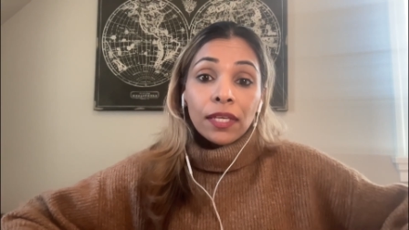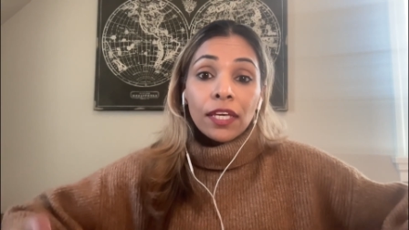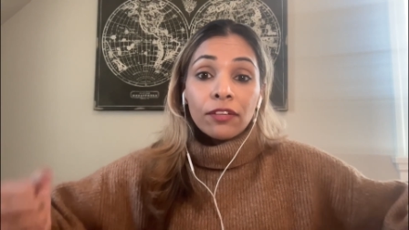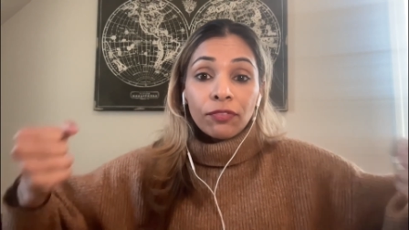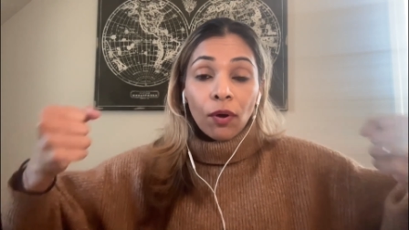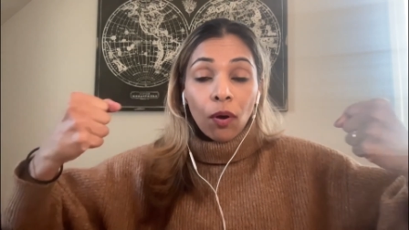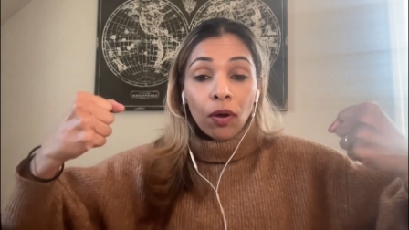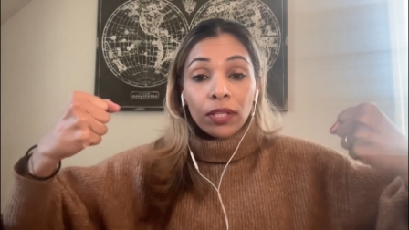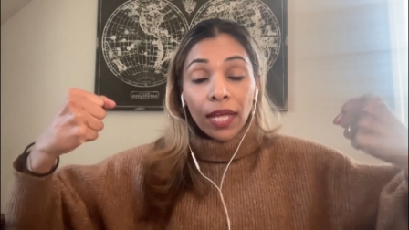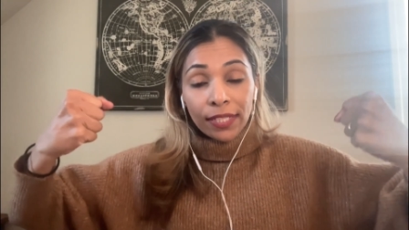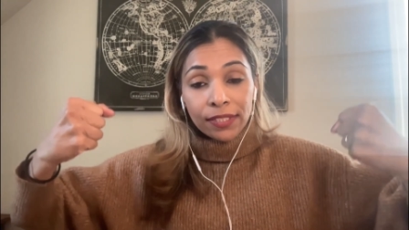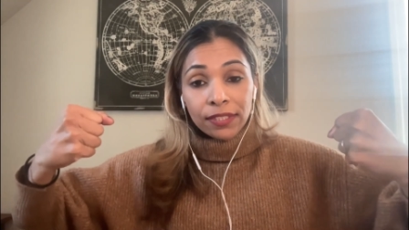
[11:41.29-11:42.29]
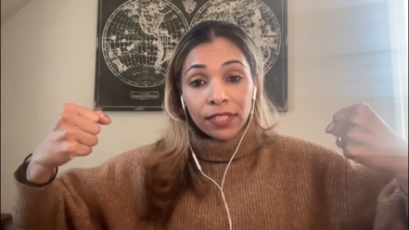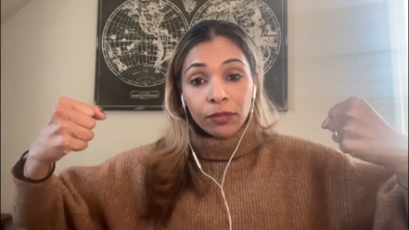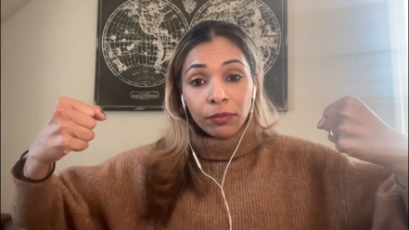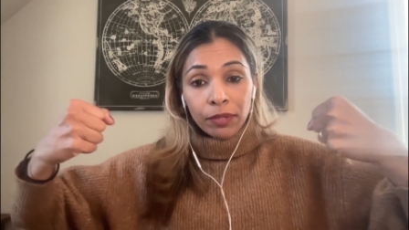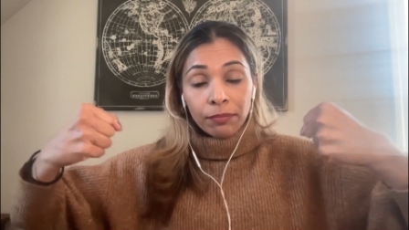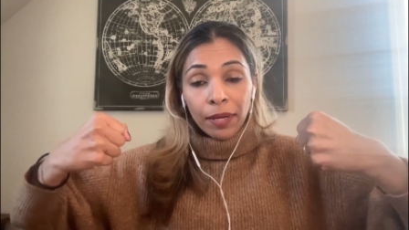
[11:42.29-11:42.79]
If all I see
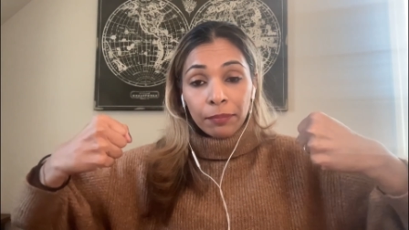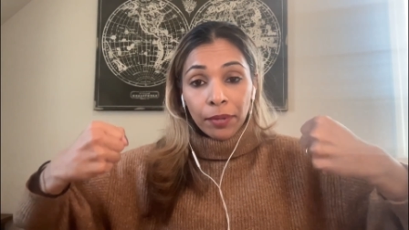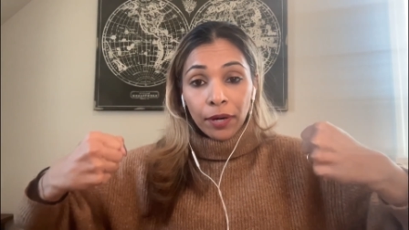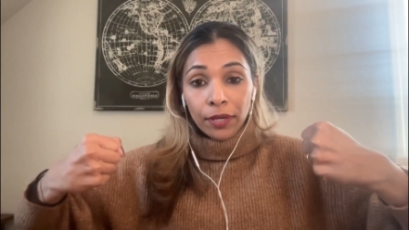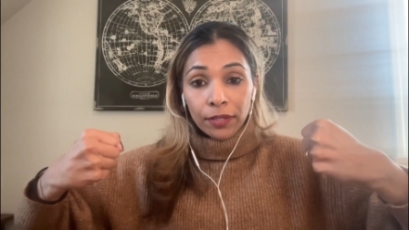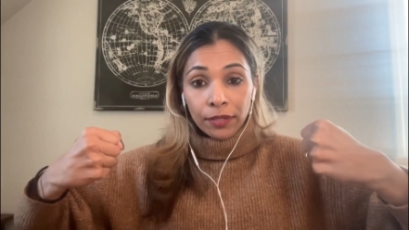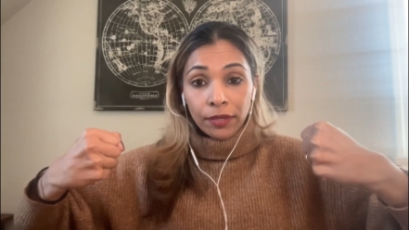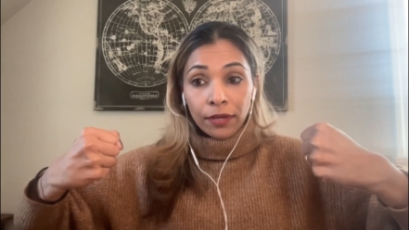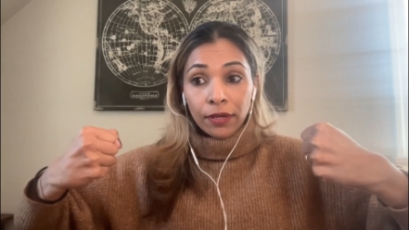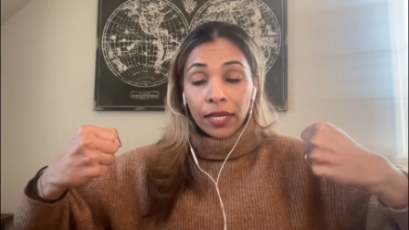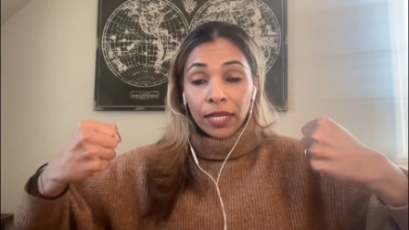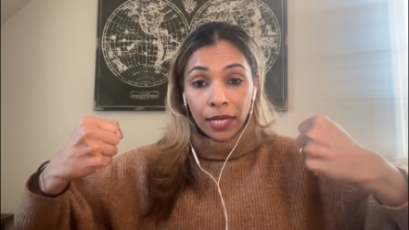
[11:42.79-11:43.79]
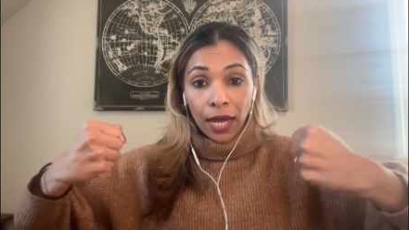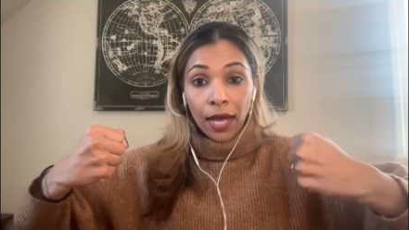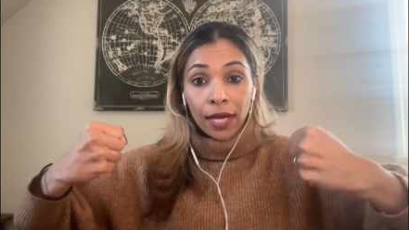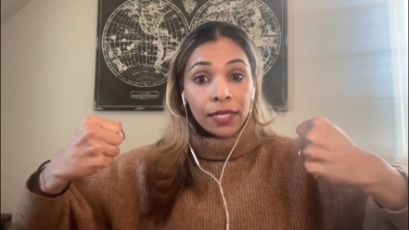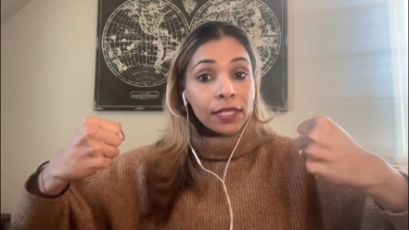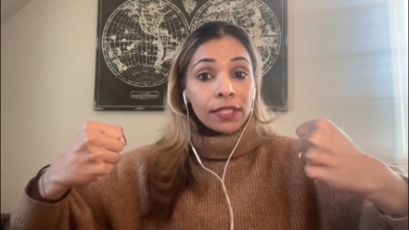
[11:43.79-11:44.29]
with my partner and
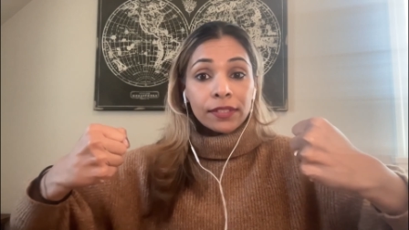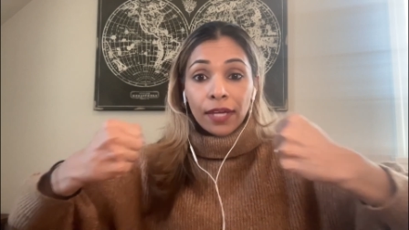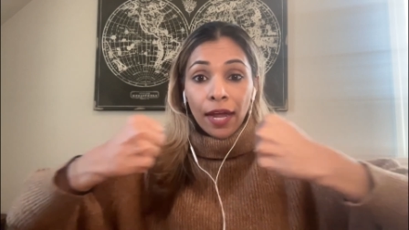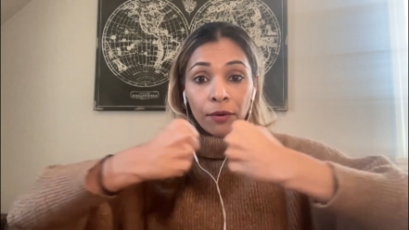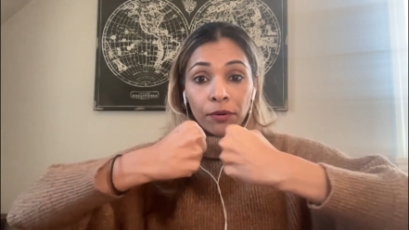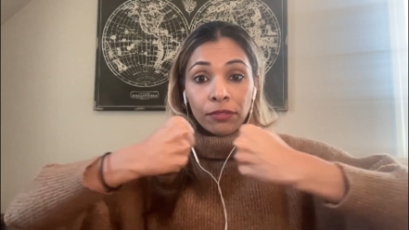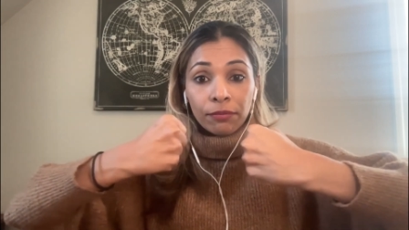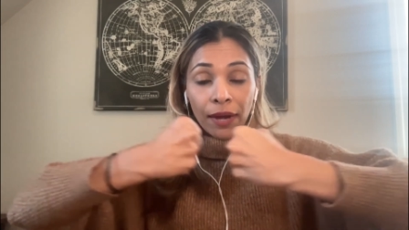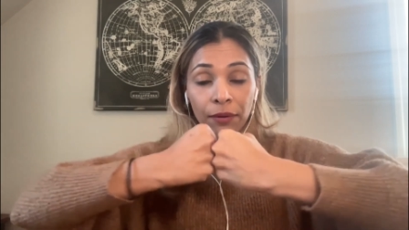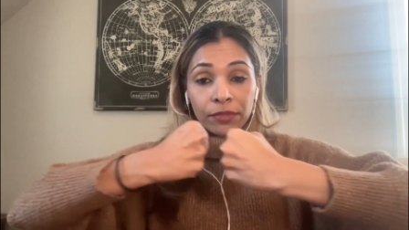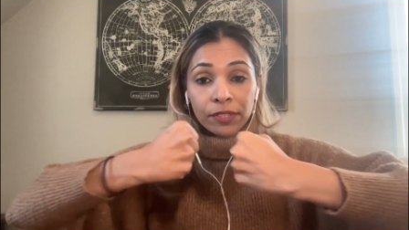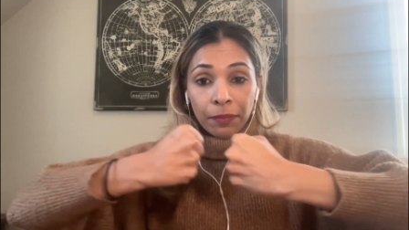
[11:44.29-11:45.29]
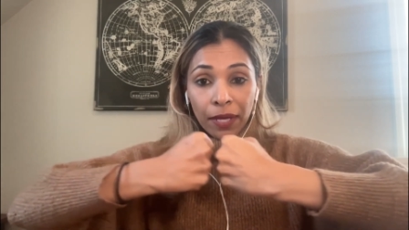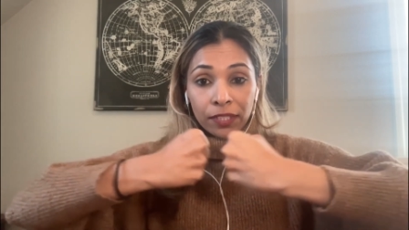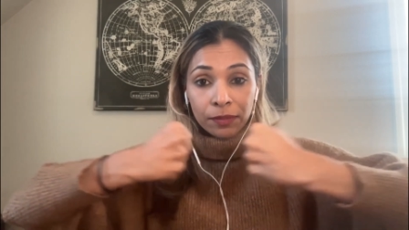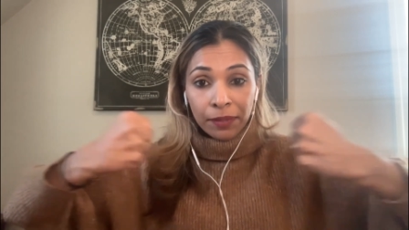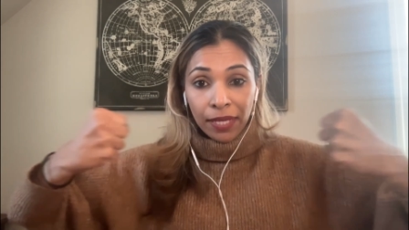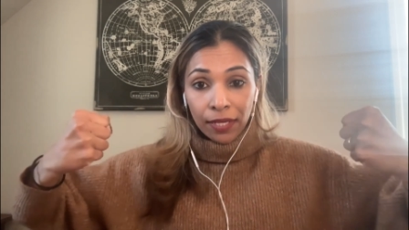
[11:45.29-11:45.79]
I is our threat
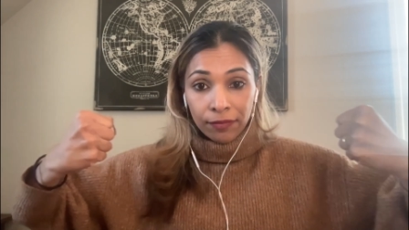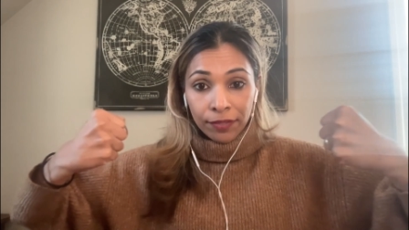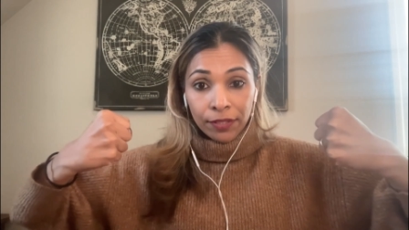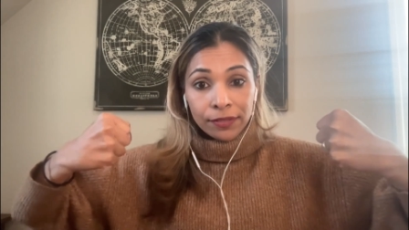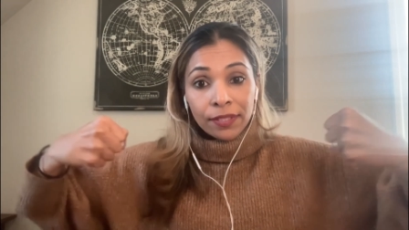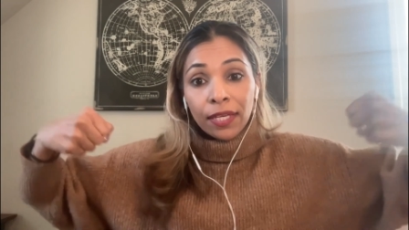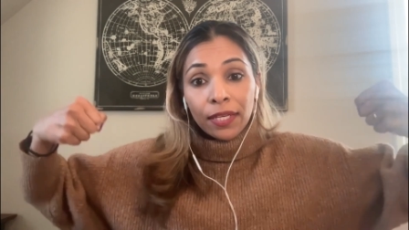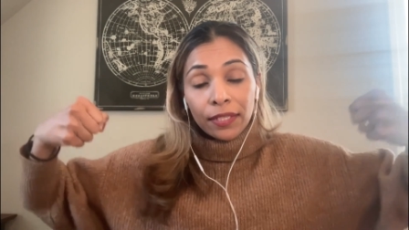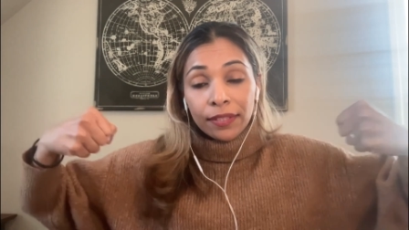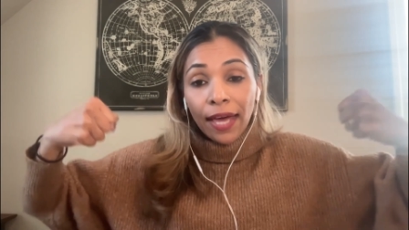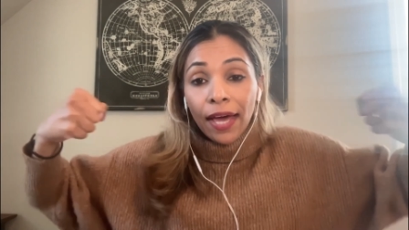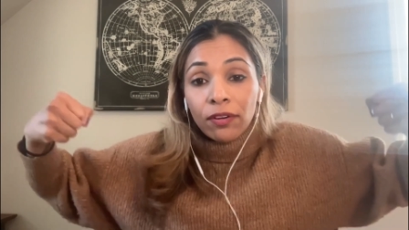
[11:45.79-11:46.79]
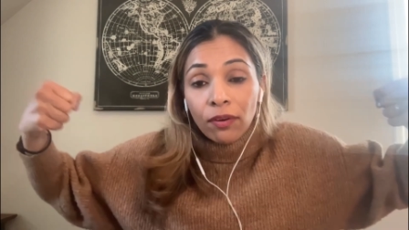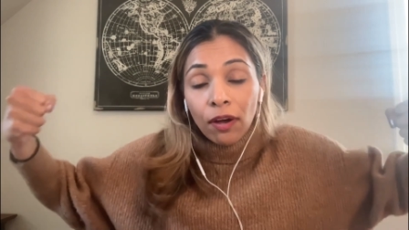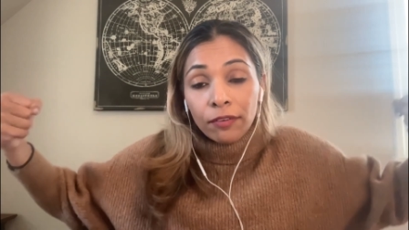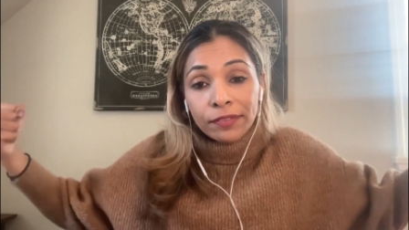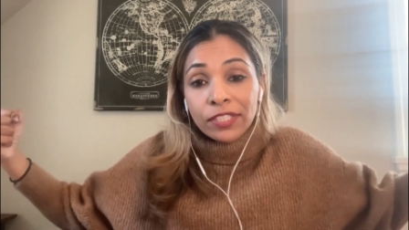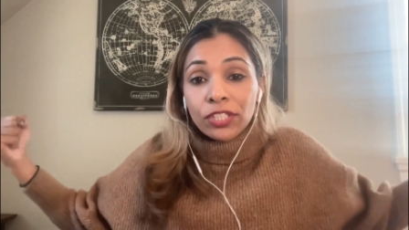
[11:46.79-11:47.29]
response behaviors, that
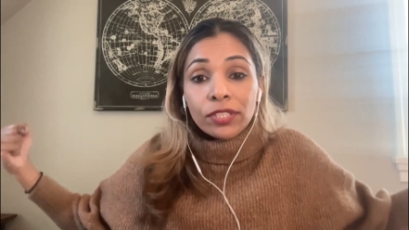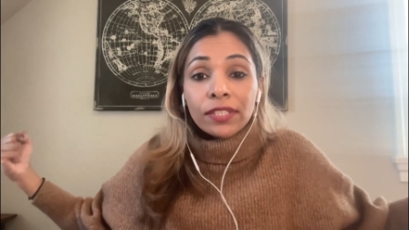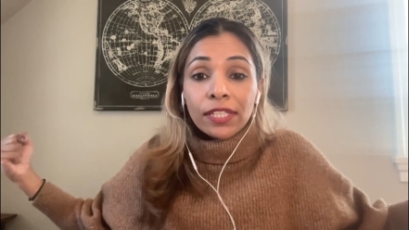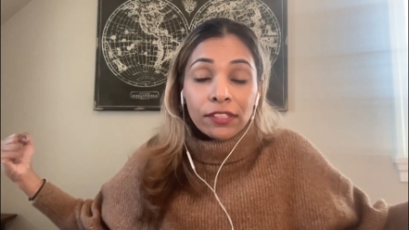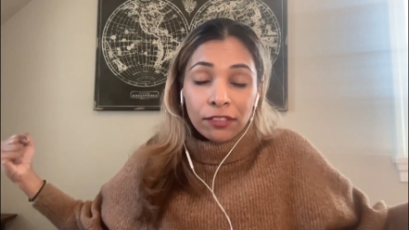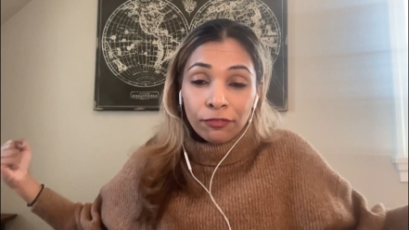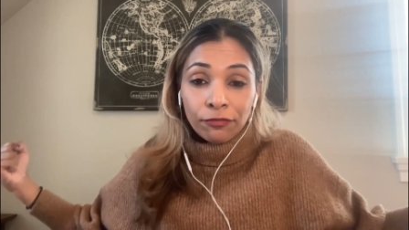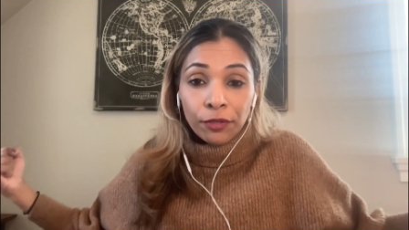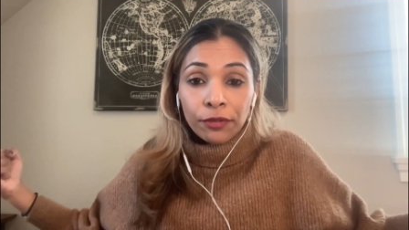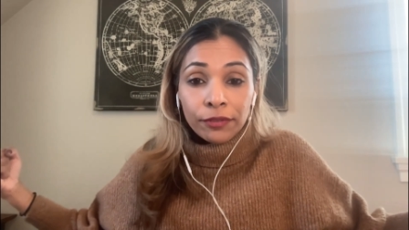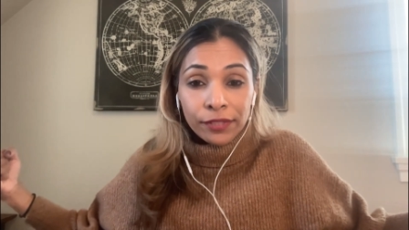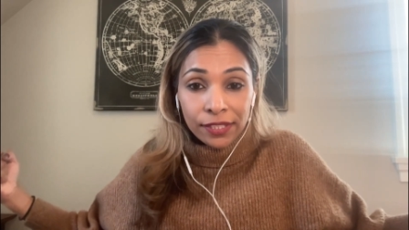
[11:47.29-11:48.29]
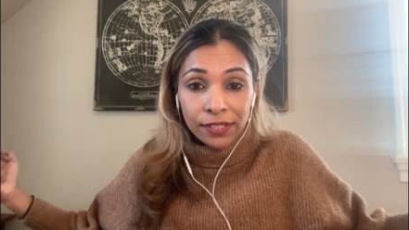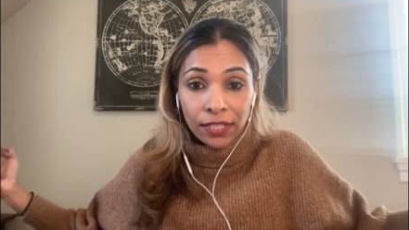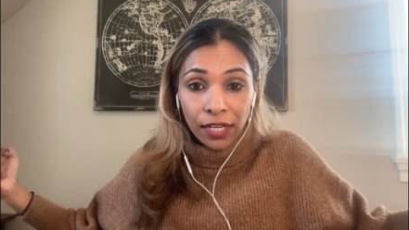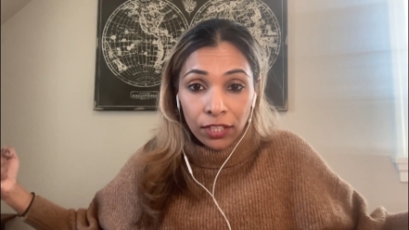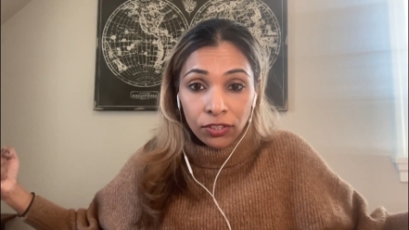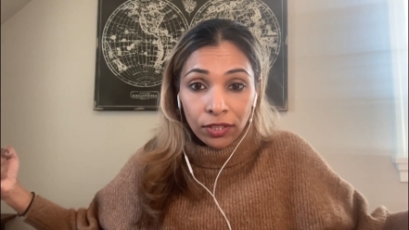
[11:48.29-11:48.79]
often just leads to further
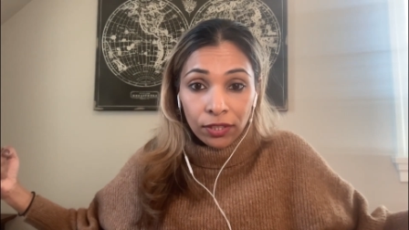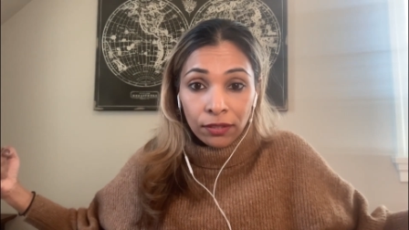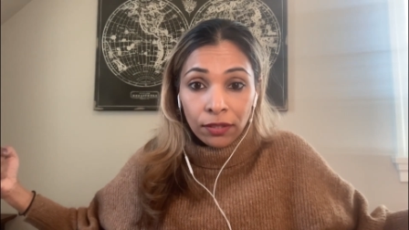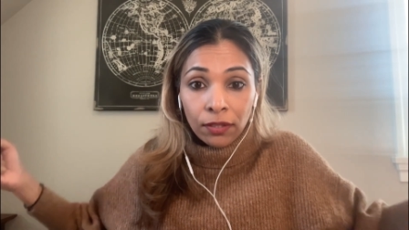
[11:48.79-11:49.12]
disconnection.